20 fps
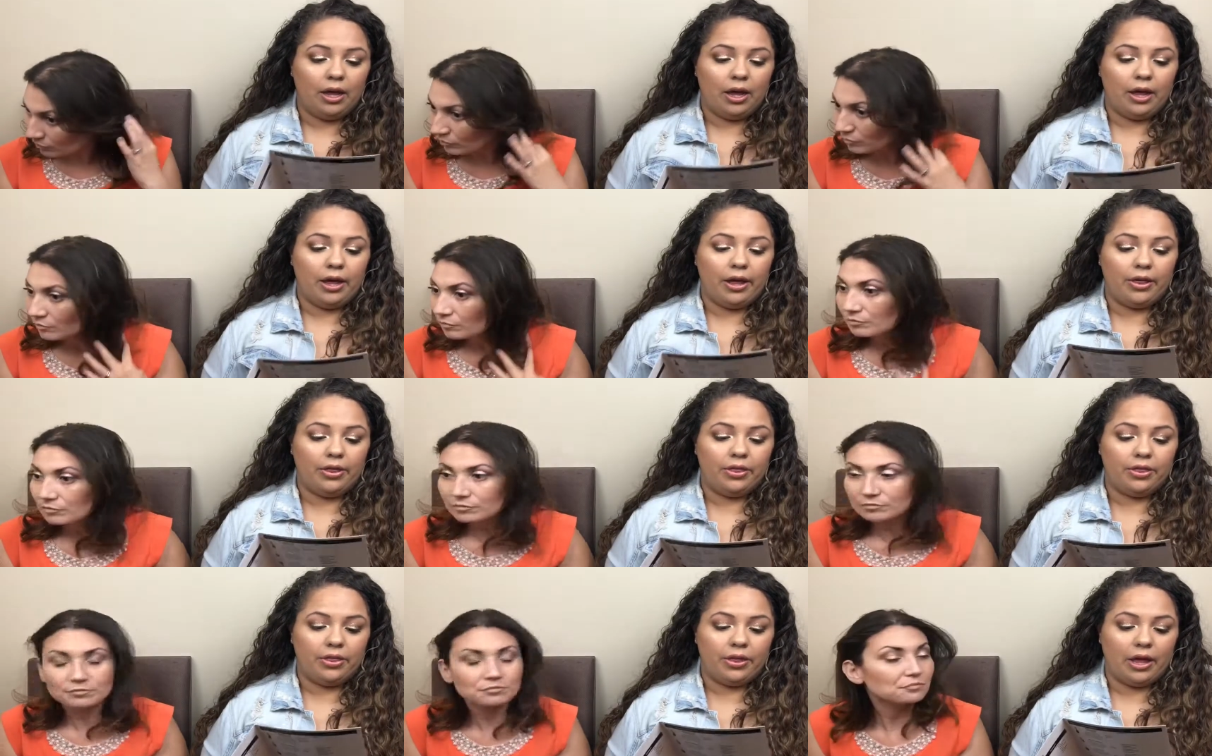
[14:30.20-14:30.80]

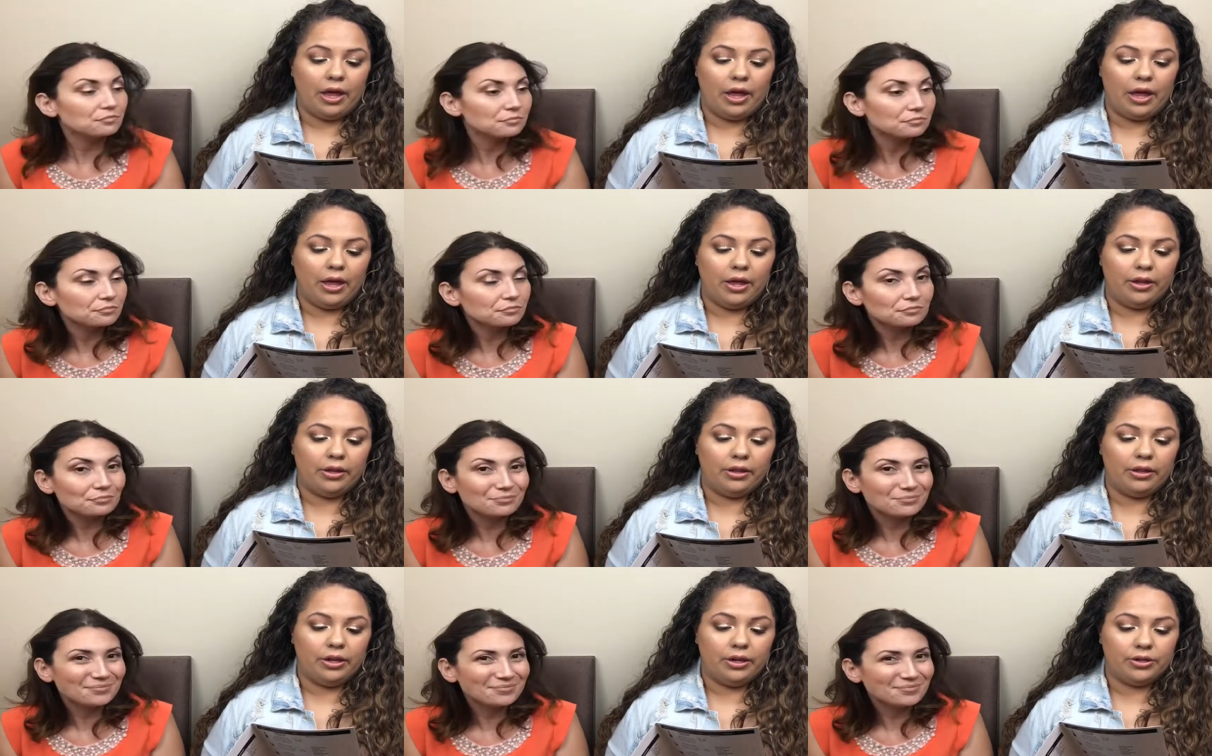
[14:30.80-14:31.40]
Speaker 1: and
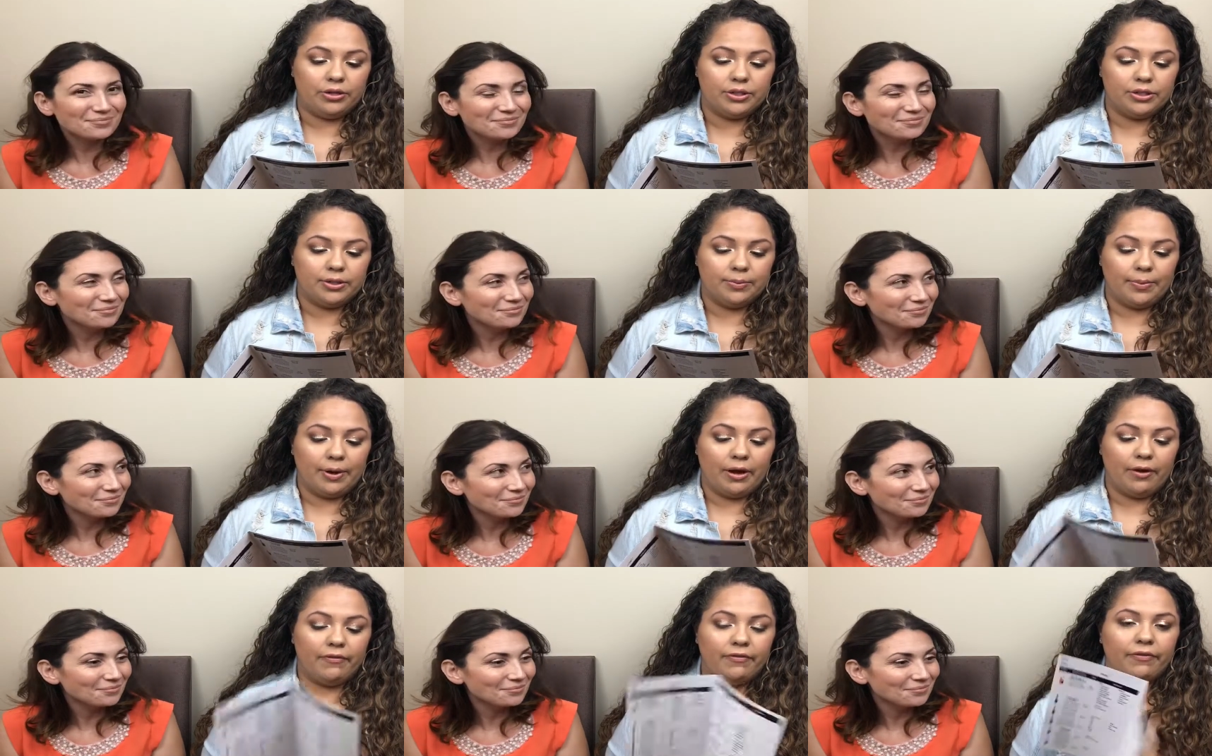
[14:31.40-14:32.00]
then there's
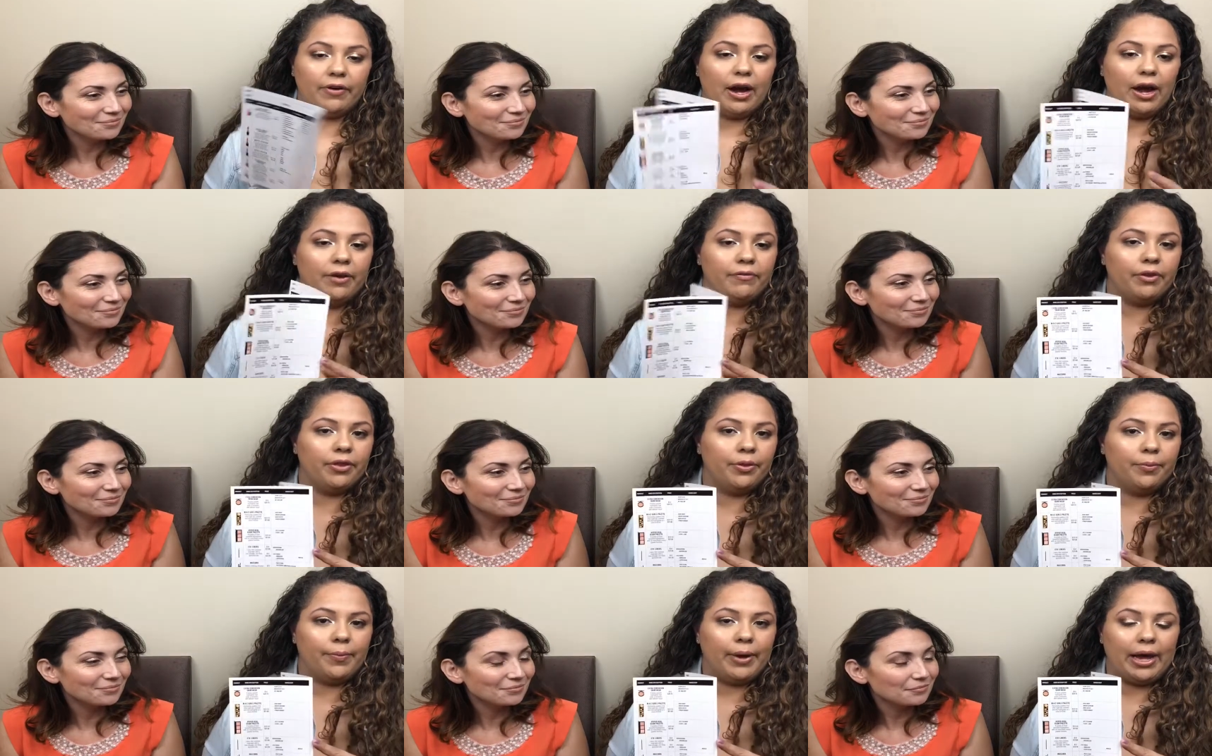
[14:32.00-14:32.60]
about five
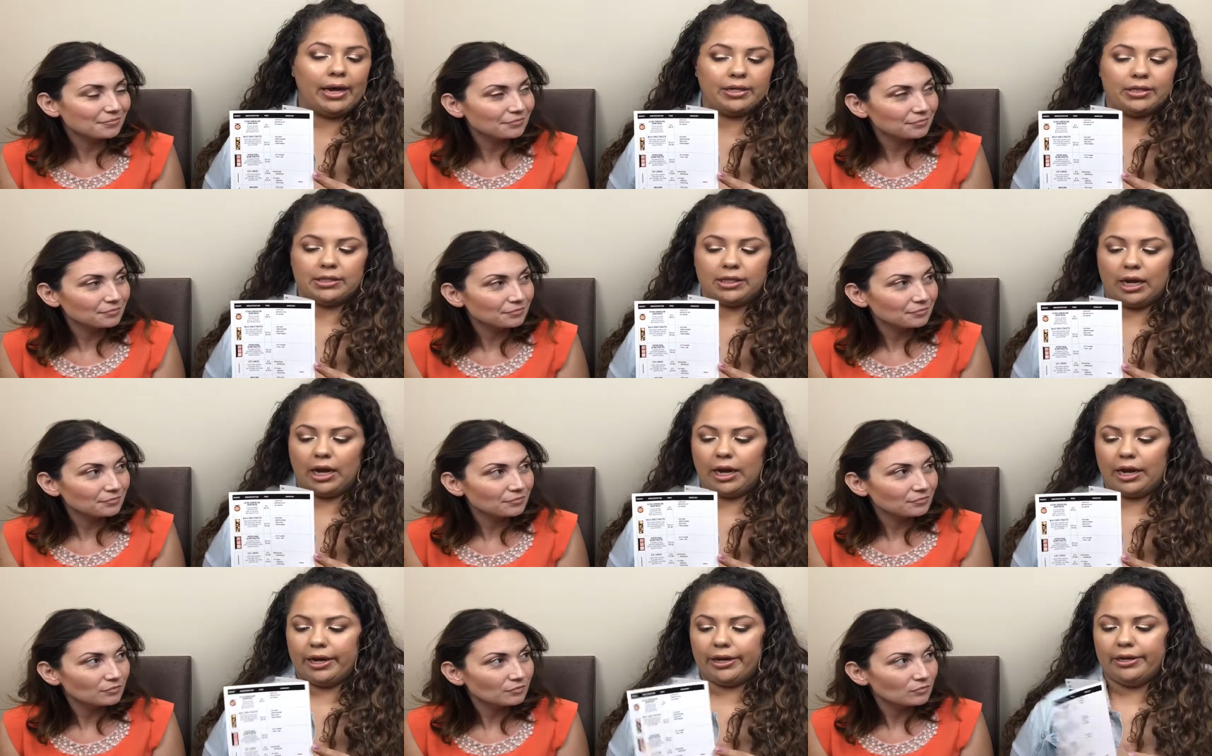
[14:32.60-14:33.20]
on the back
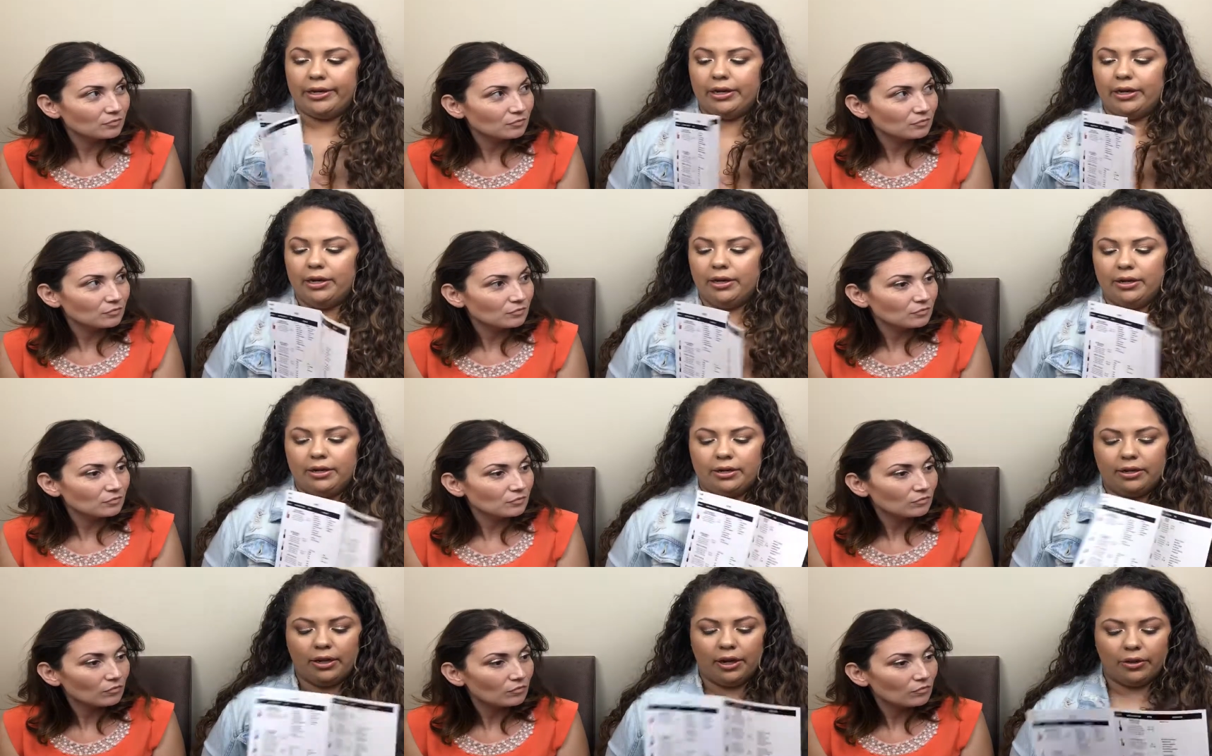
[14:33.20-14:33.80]
side.
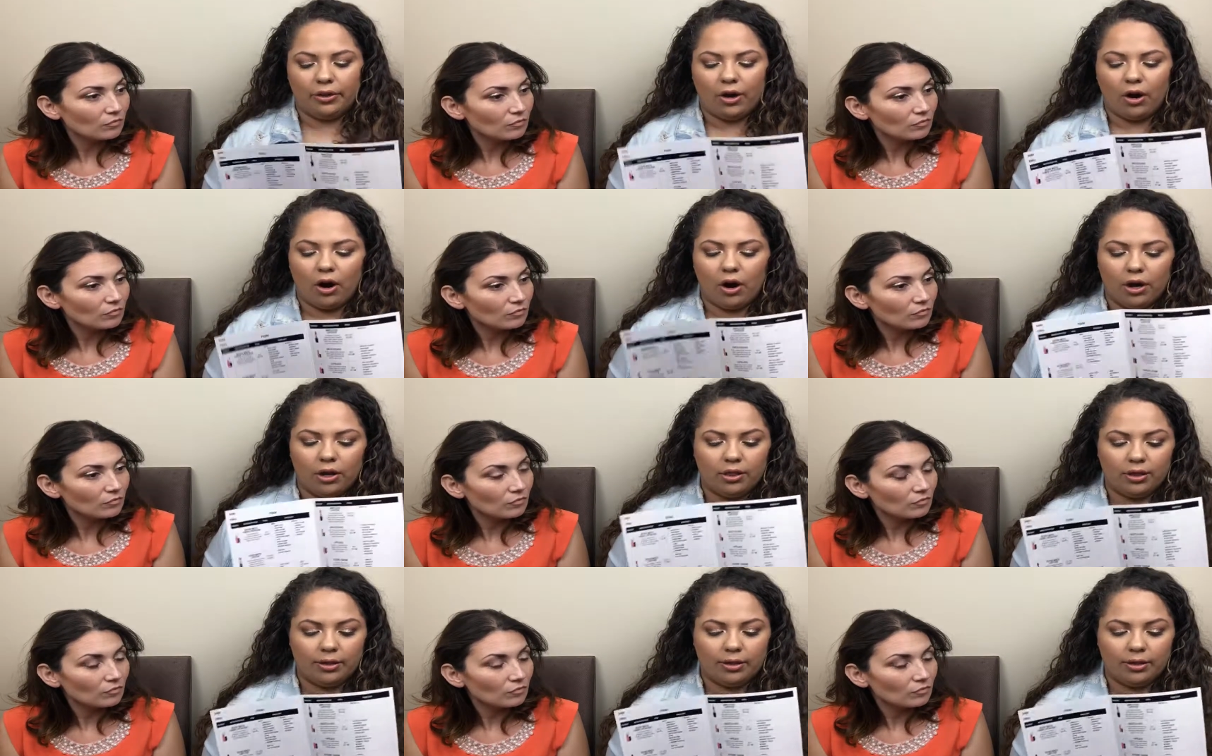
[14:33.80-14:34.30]
Now they are